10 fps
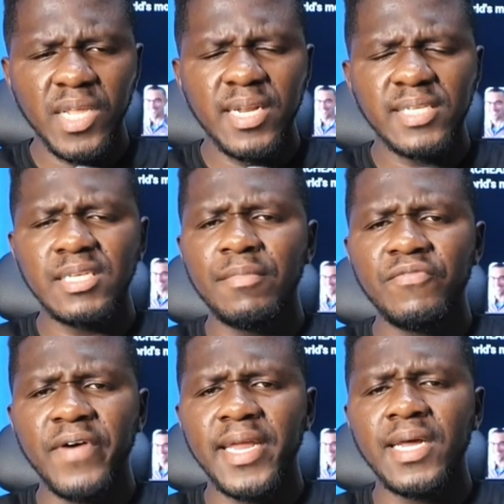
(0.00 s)
The
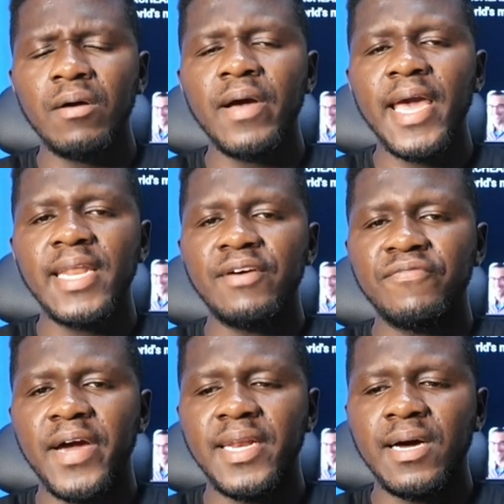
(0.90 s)
semi-final and the
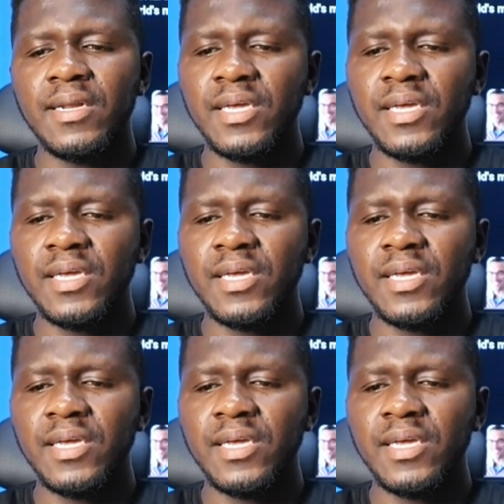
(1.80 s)
final